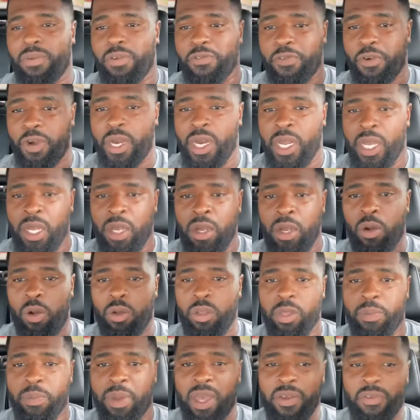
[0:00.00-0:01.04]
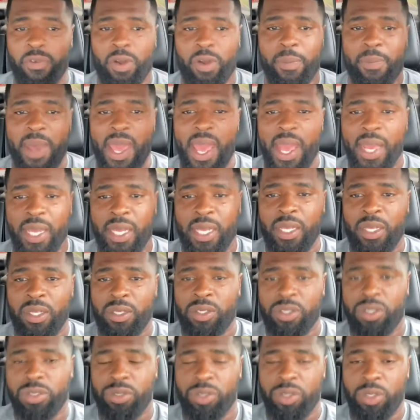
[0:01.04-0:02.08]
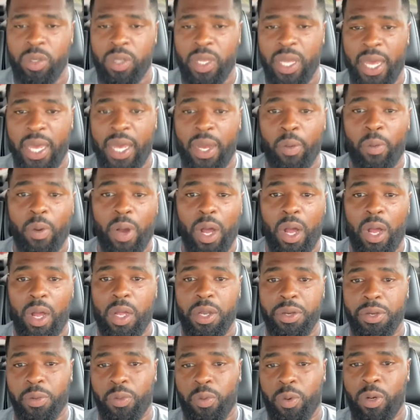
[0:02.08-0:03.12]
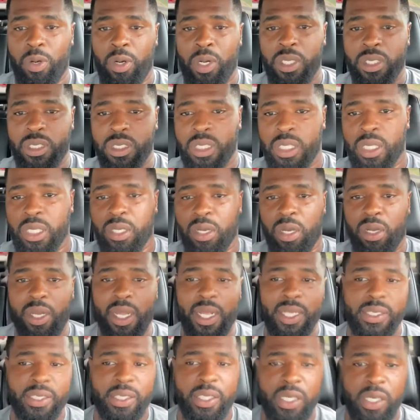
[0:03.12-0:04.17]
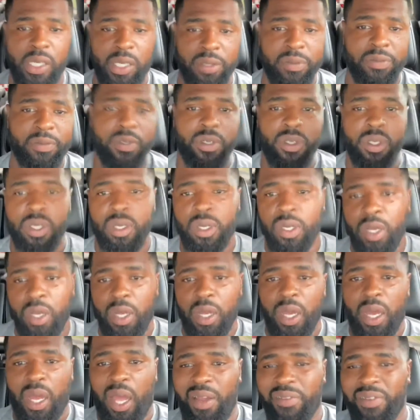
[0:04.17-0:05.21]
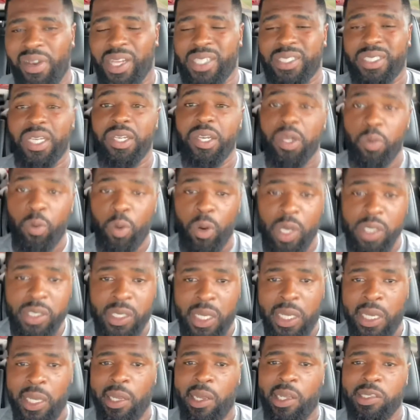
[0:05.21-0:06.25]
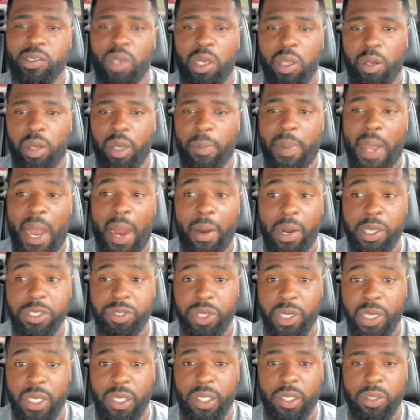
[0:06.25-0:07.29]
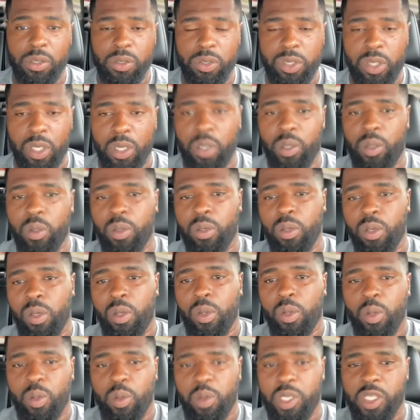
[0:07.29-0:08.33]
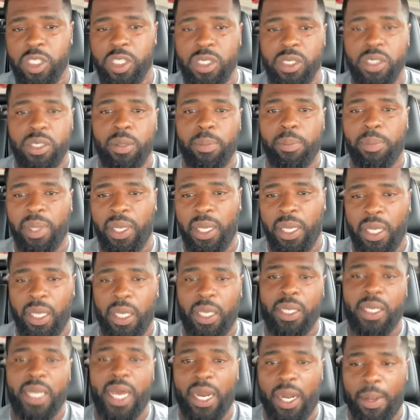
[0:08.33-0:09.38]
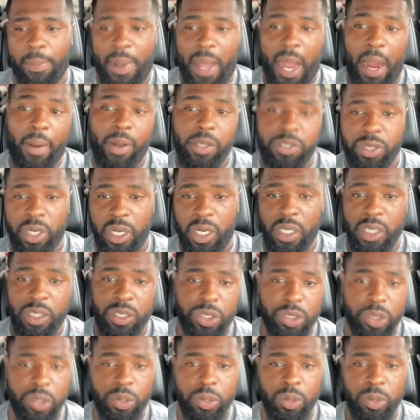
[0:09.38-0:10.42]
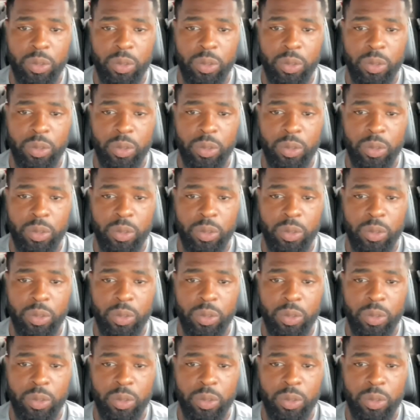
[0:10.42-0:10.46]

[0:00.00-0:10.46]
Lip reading: free or you pay for a package. You do that while under warranty and all that stuff. I have an extended warranty. That's only on the powertrain though. So this being not a powertrain issue,